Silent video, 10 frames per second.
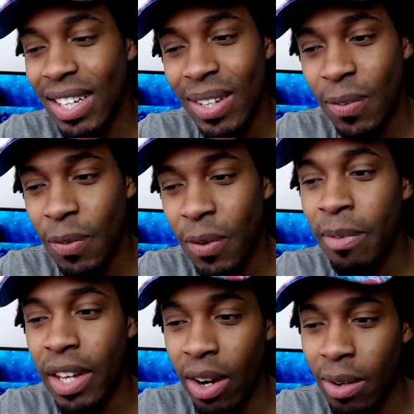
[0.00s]
from
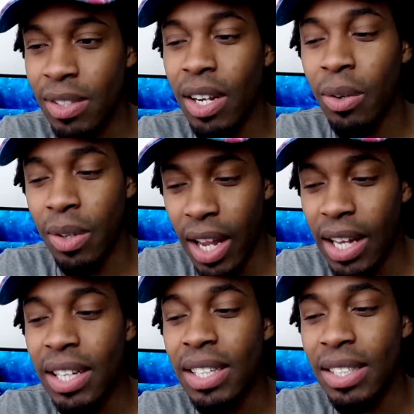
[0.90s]
there, I was like, okay, I
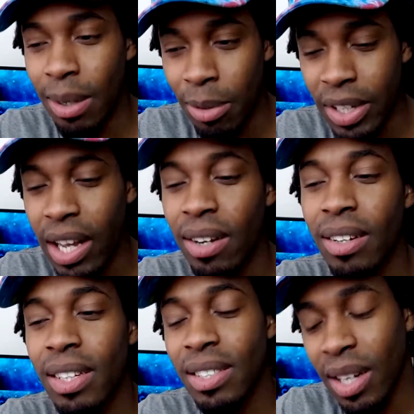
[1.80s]
need to double down on
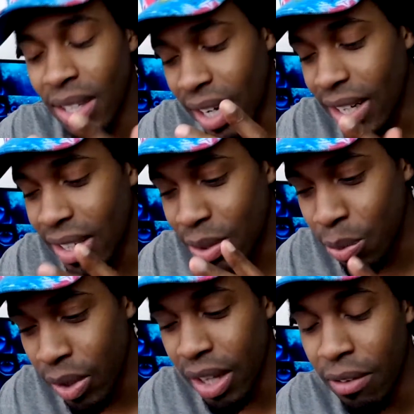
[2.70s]
this. I need to
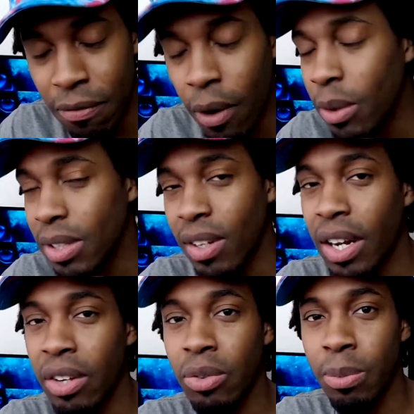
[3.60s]
really focus on
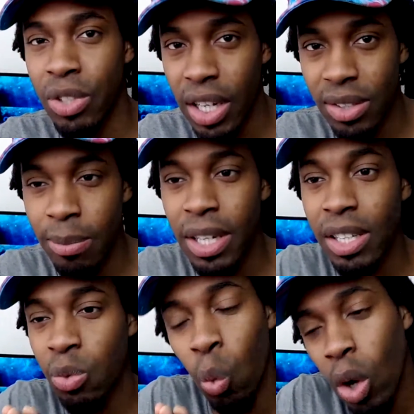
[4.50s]
astral projection,
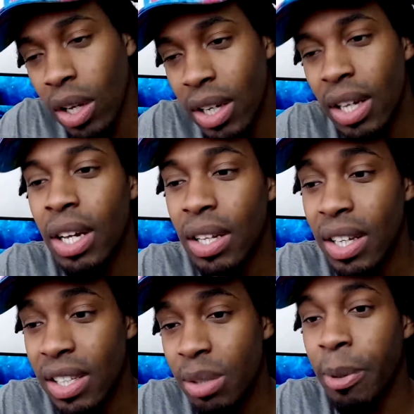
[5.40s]
because one, the
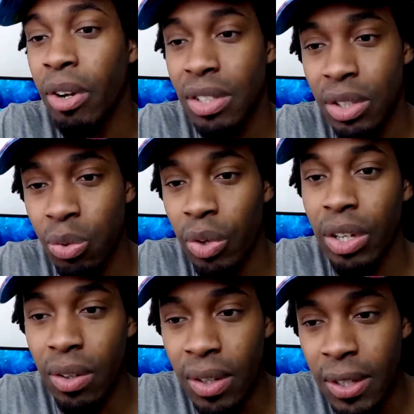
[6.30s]
experience is
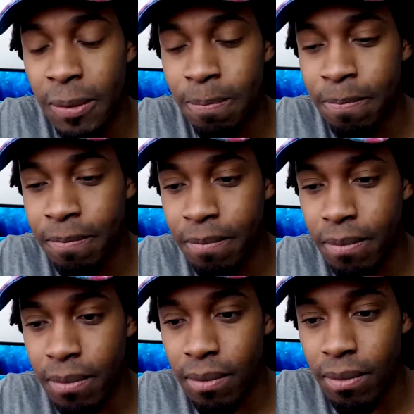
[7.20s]
real.
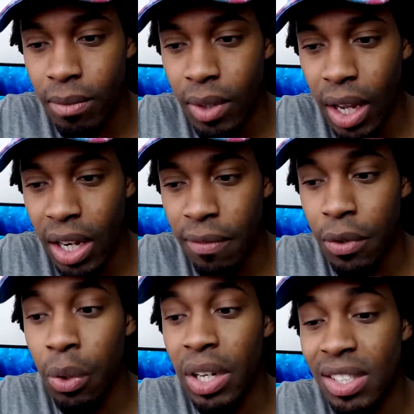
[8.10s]
And if
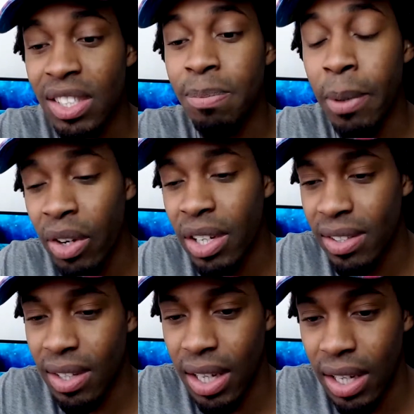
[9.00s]
you're
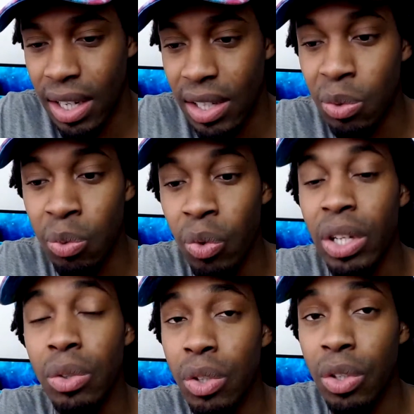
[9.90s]
experiencing it, it's
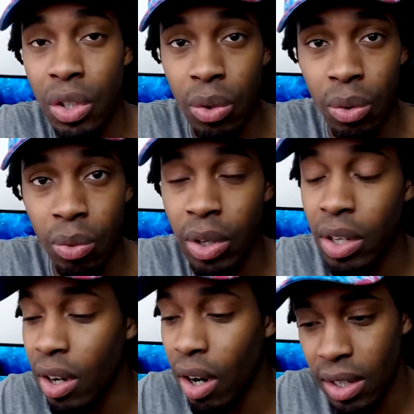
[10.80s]
real to you,
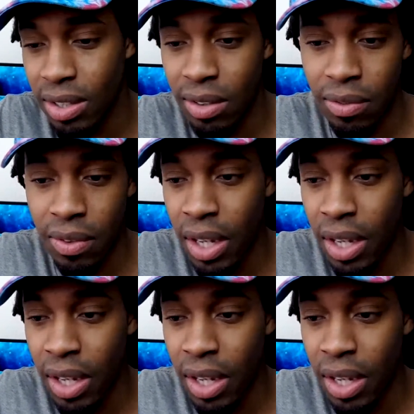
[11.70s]
regardless of